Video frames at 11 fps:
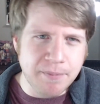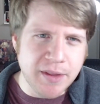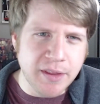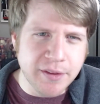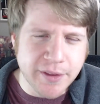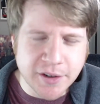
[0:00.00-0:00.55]

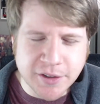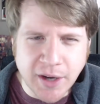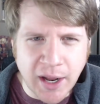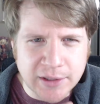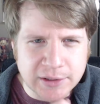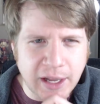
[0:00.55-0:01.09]
there's
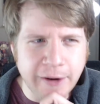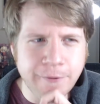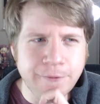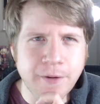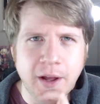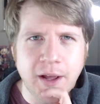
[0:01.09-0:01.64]
not a lot
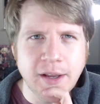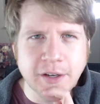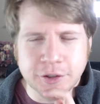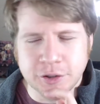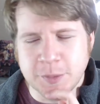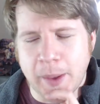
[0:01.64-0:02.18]
of
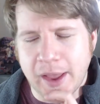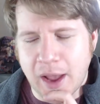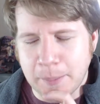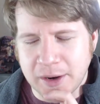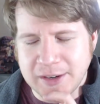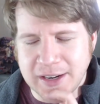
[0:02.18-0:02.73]
Industrial Spy
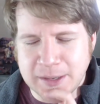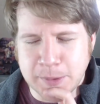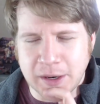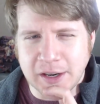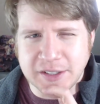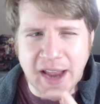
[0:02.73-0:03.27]
Operation
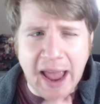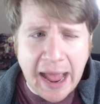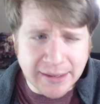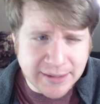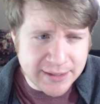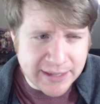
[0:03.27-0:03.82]
Espionage
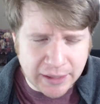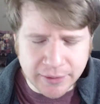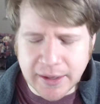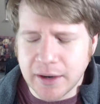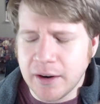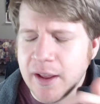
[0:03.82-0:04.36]
assets out
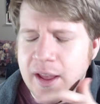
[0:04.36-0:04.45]
there.